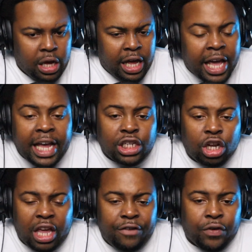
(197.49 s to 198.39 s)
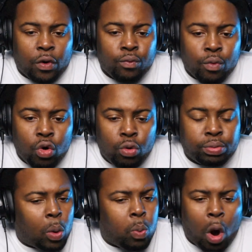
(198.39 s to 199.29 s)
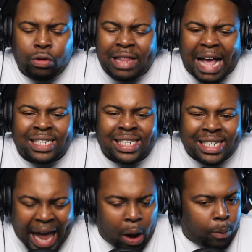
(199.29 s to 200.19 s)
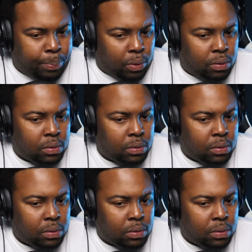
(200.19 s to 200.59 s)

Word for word: He's looking for room to work that scalpel.